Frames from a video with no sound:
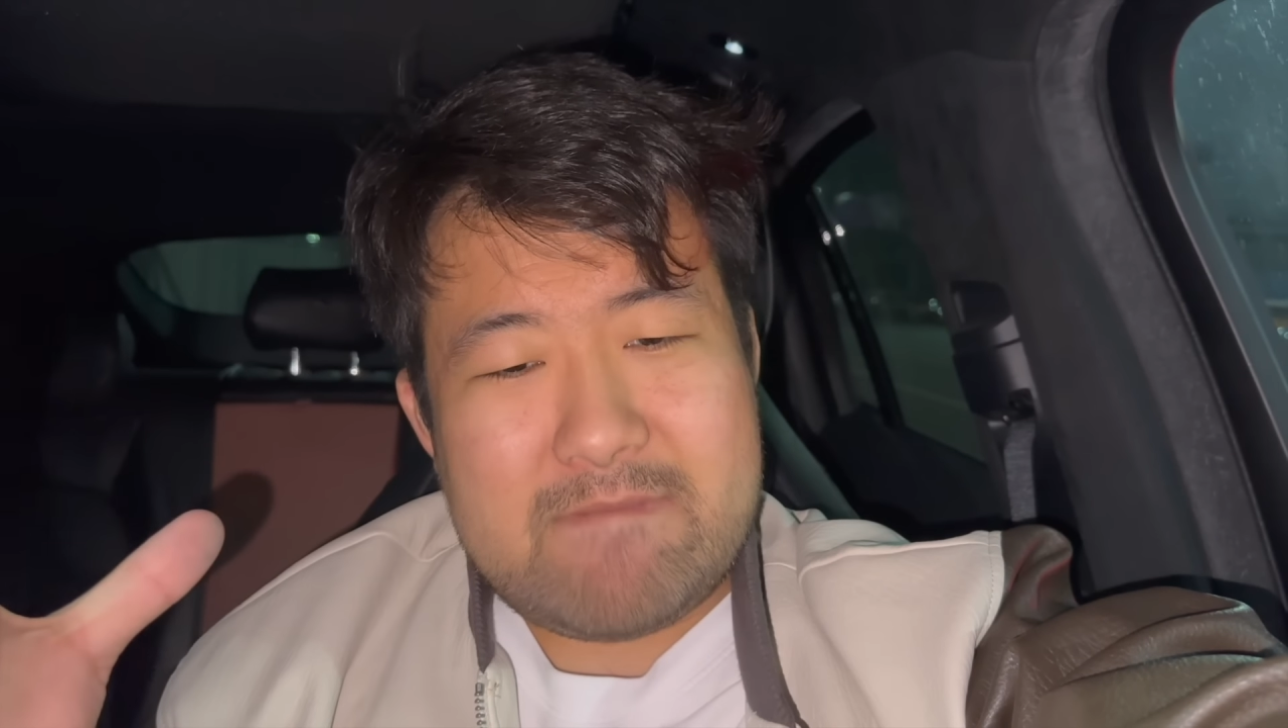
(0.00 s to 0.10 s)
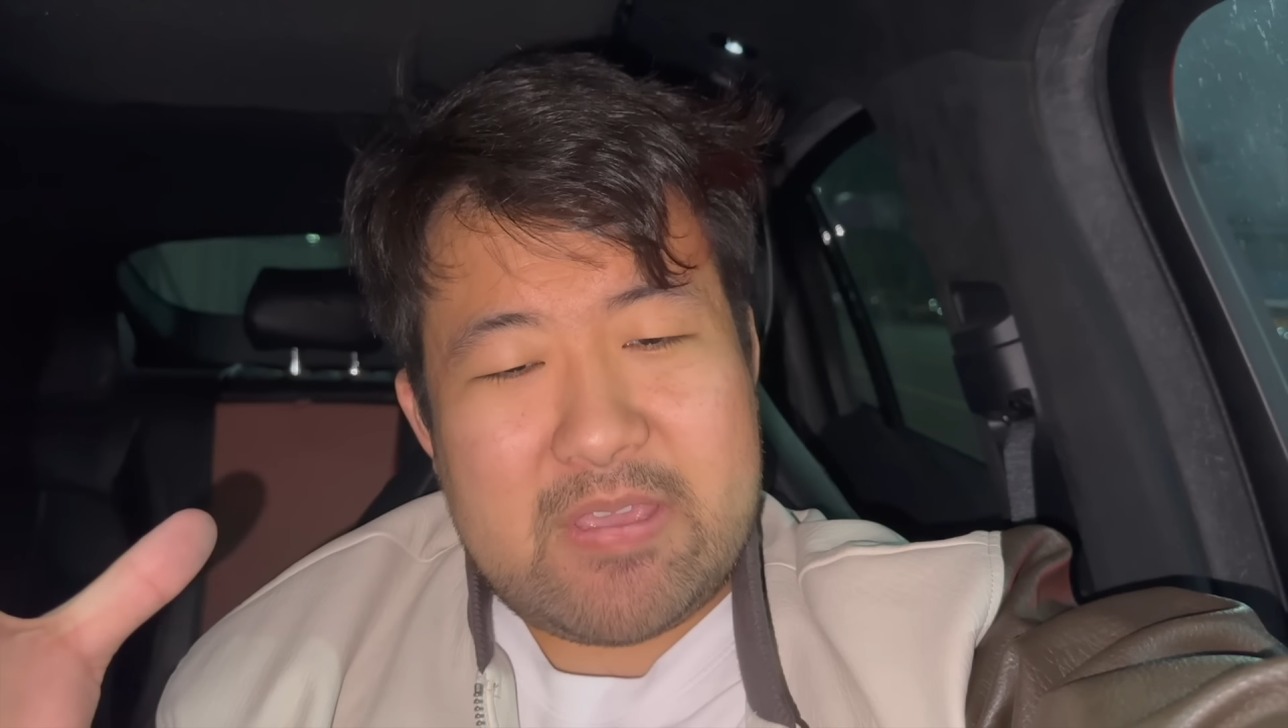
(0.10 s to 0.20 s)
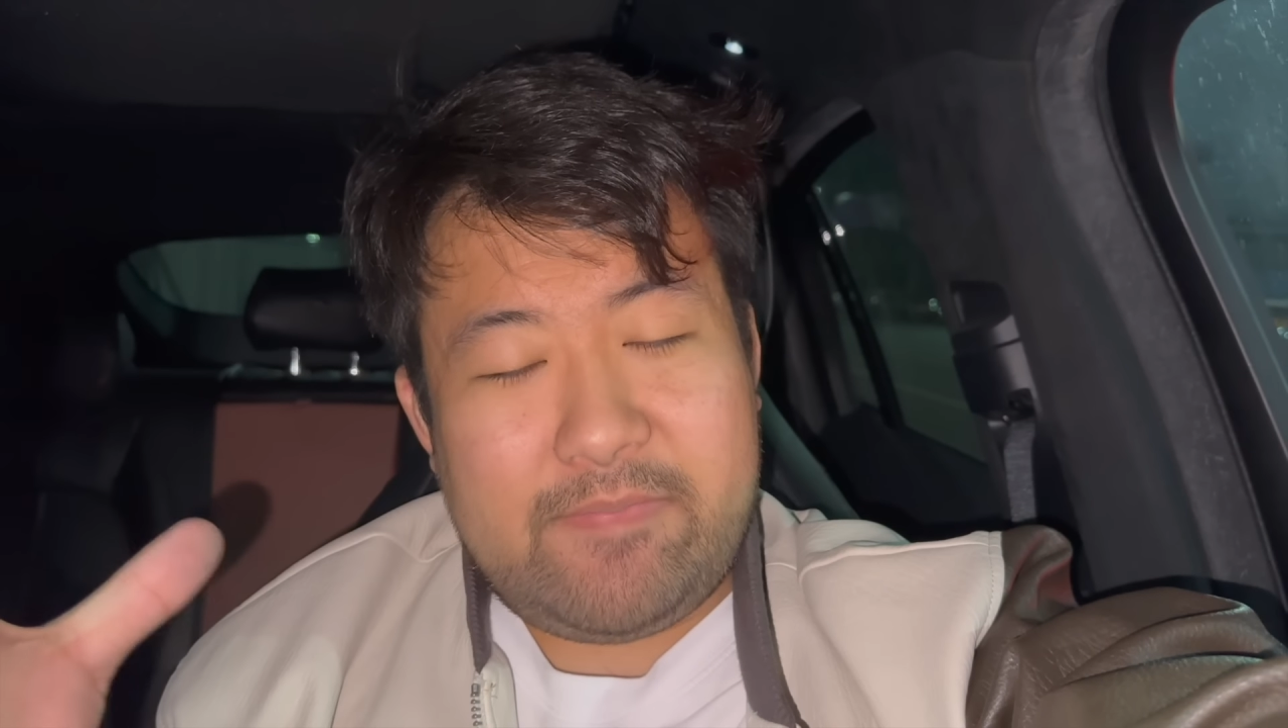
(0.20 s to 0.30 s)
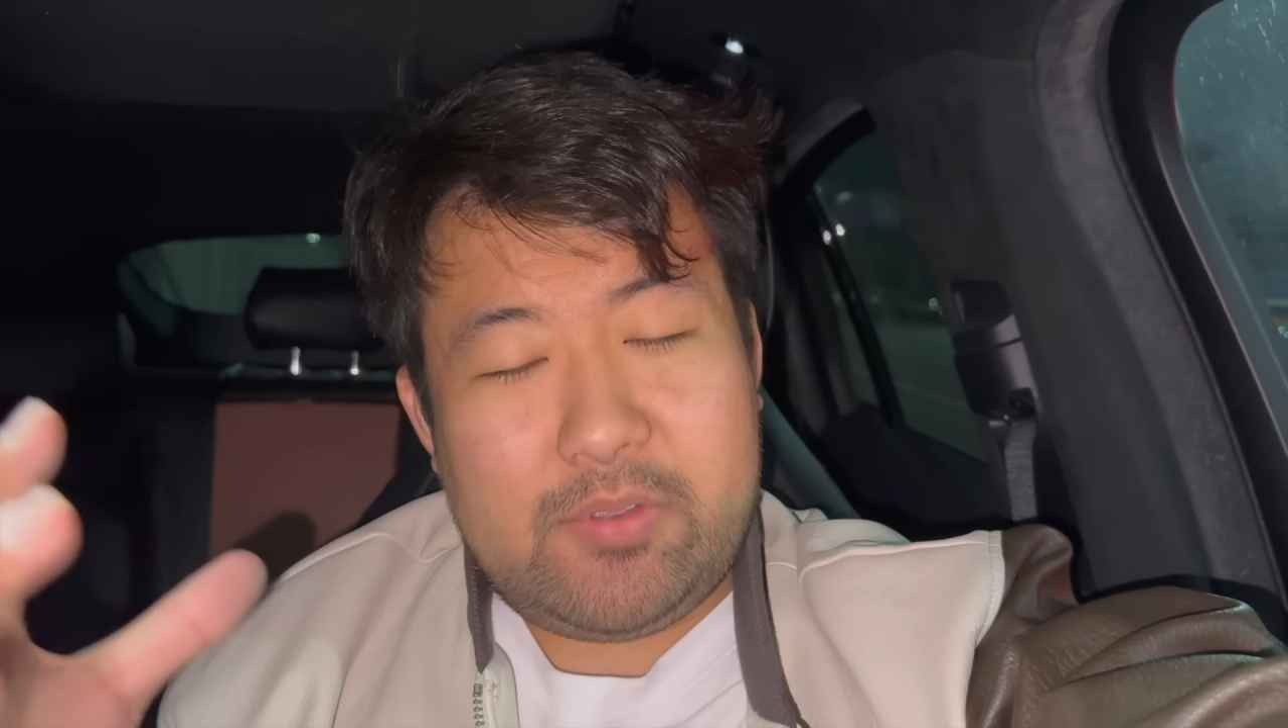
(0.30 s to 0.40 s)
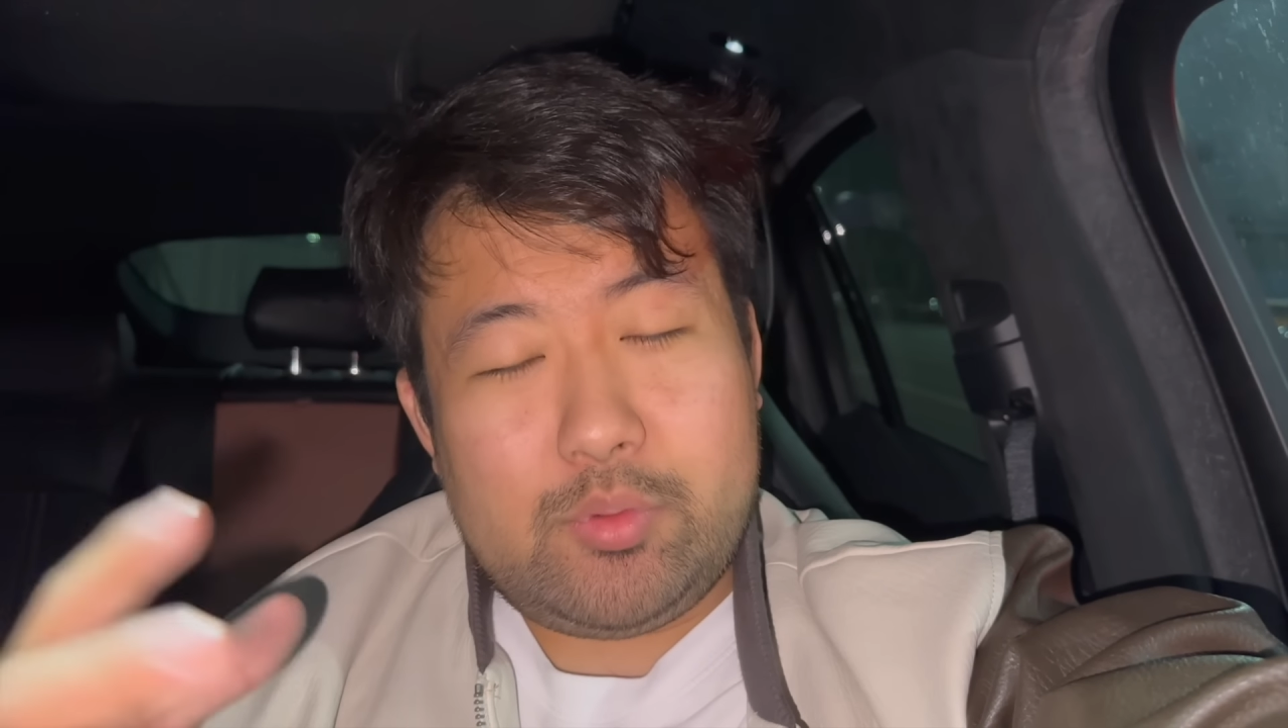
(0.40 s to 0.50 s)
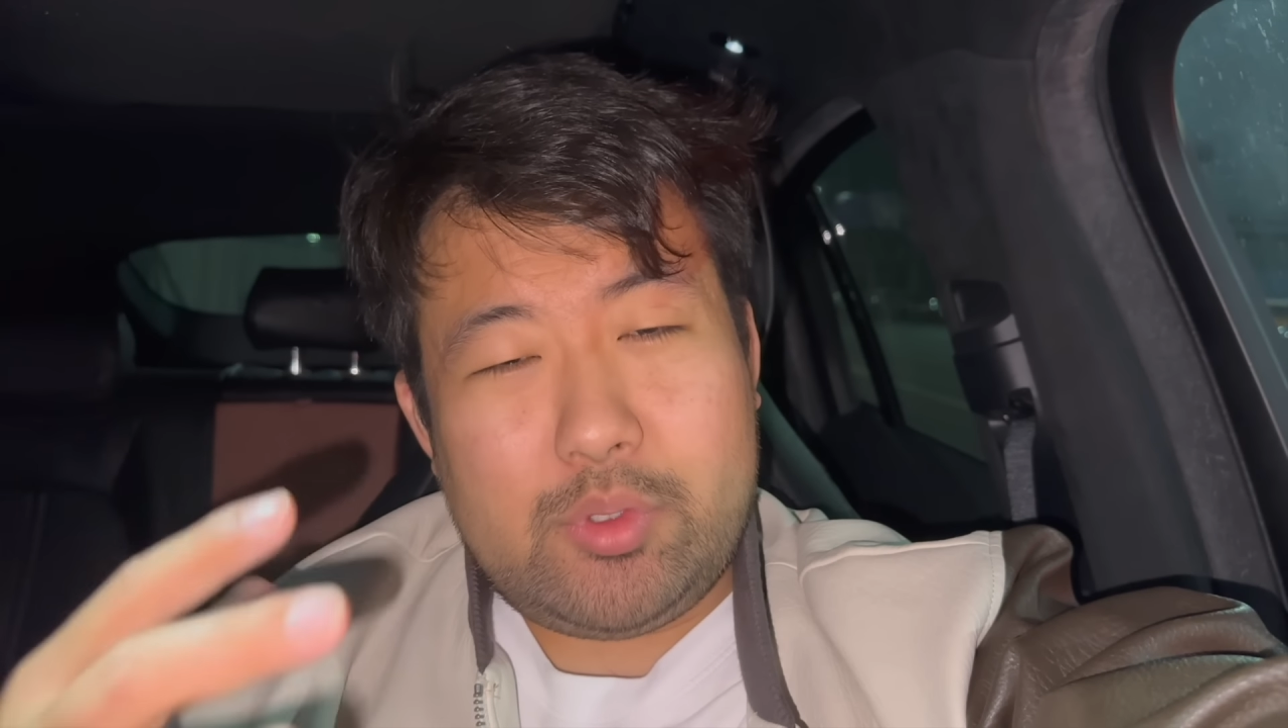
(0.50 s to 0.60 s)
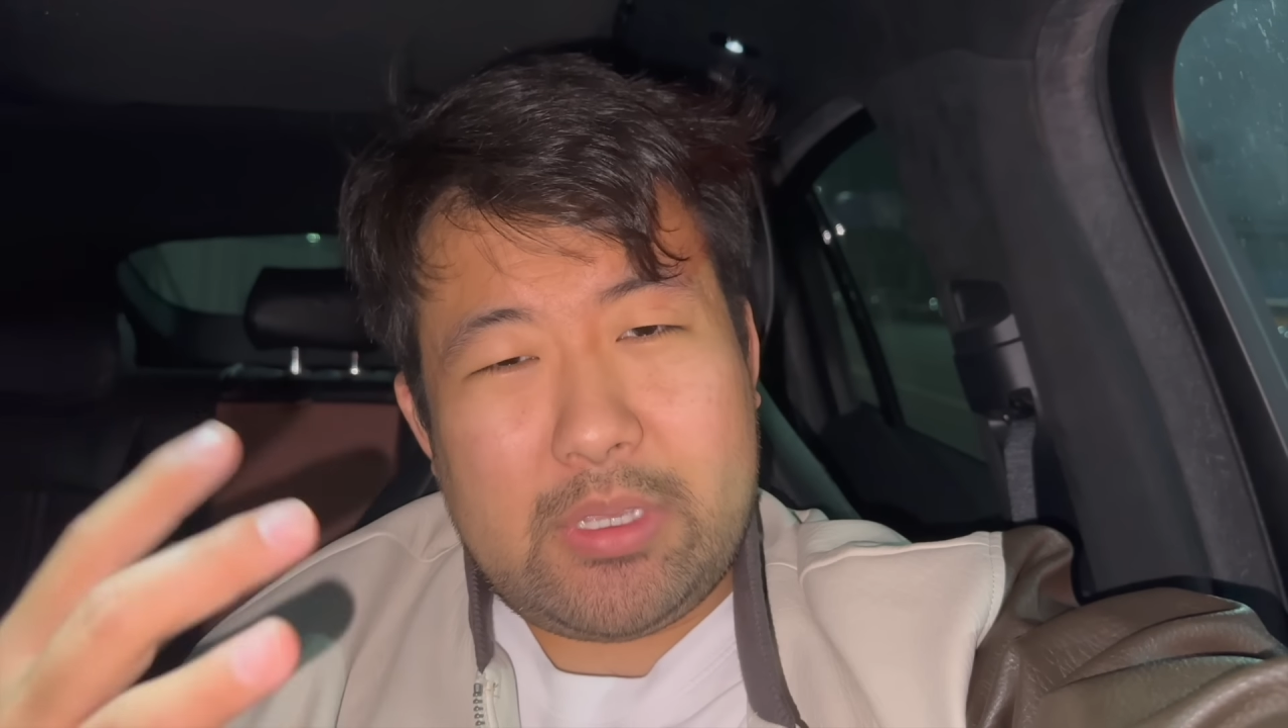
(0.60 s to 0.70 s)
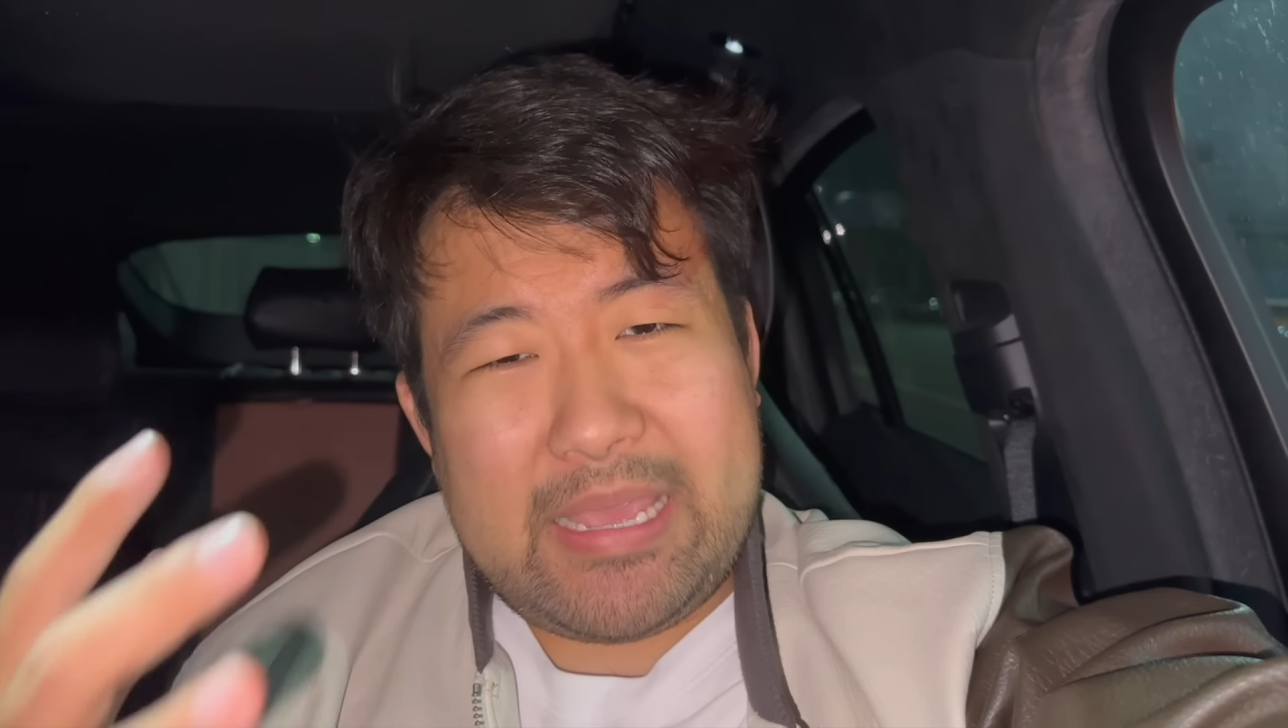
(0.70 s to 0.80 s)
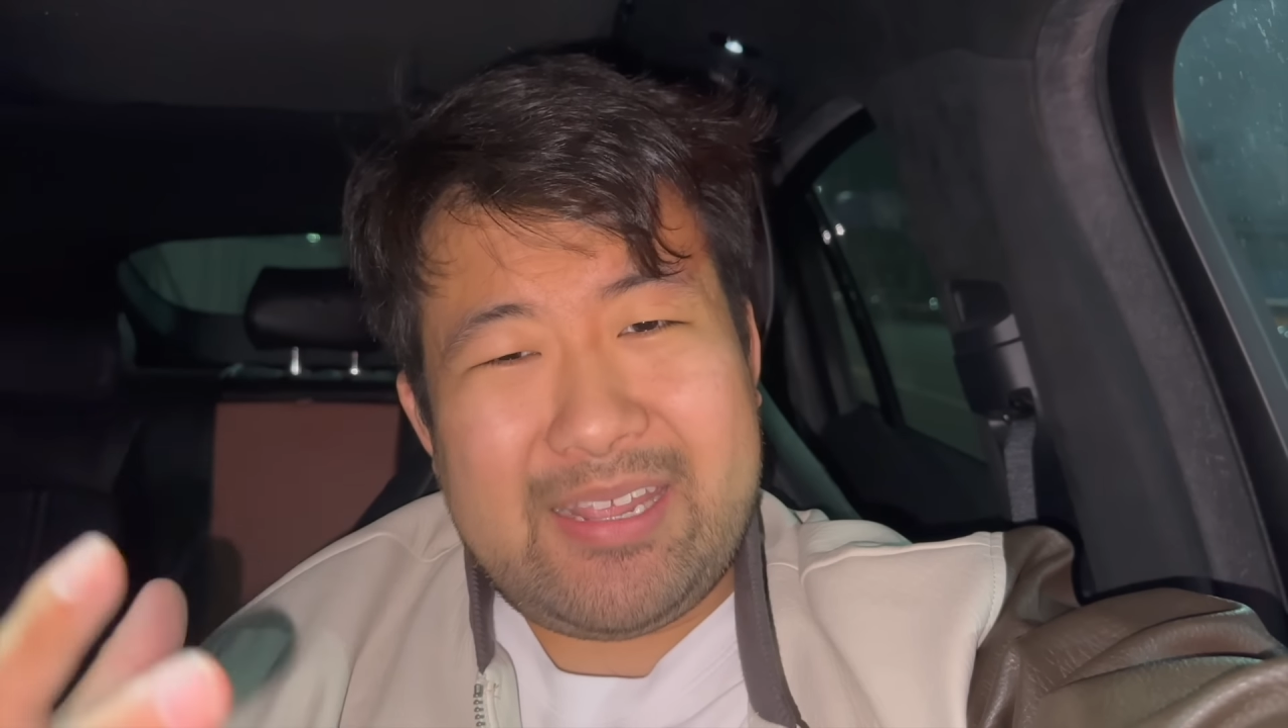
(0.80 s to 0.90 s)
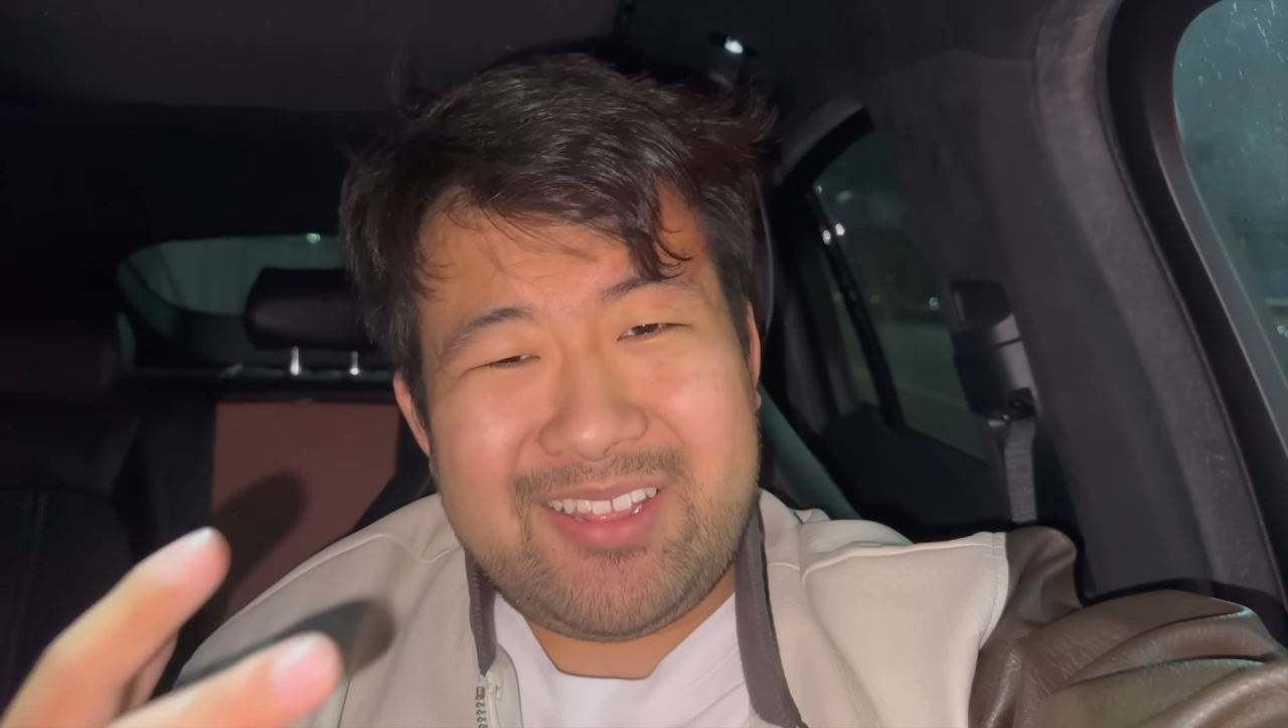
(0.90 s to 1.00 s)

if you look at it